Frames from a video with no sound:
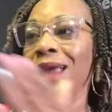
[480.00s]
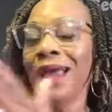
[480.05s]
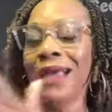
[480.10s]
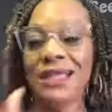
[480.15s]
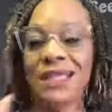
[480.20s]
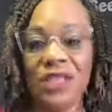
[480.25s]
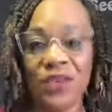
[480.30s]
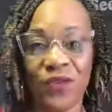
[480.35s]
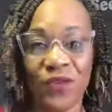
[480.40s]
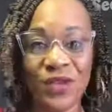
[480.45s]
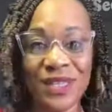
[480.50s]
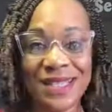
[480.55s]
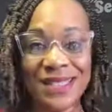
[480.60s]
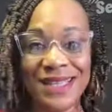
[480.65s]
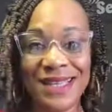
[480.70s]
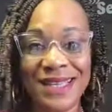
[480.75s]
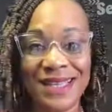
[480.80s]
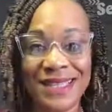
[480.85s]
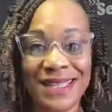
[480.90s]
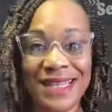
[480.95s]
a different
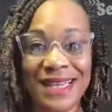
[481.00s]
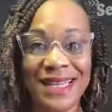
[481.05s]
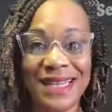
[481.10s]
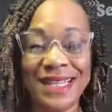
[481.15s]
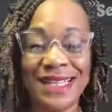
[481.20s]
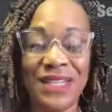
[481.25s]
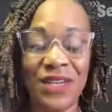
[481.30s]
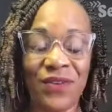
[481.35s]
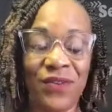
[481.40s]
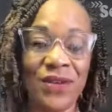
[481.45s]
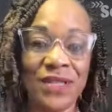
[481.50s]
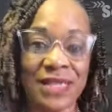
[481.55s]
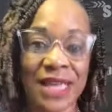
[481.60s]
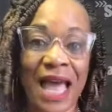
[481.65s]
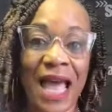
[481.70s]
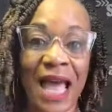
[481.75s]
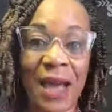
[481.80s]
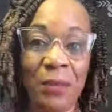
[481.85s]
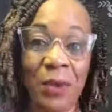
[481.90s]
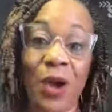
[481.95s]
season and a different
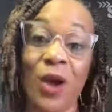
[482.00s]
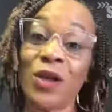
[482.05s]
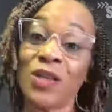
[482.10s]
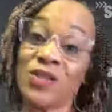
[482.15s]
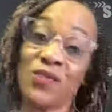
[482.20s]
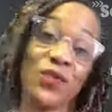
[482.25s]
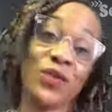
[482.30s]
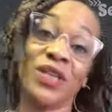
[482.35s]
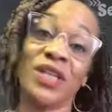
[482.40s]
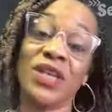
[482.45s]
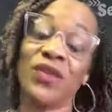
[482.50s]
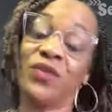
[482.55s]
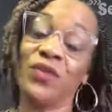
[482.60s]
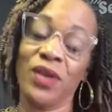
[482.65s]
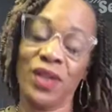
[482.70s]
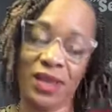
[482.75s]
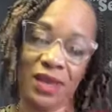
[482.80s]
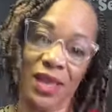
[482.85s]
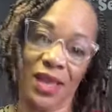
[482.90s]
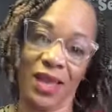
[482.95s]
time calls for
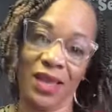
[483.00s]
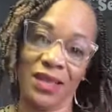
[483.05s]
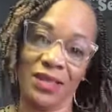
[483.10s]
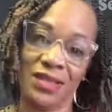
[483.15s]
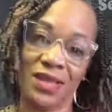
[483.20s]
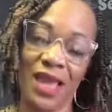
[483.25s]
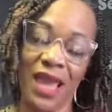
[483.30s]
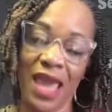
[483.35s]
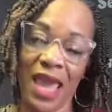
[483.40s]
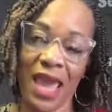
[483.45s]
different things.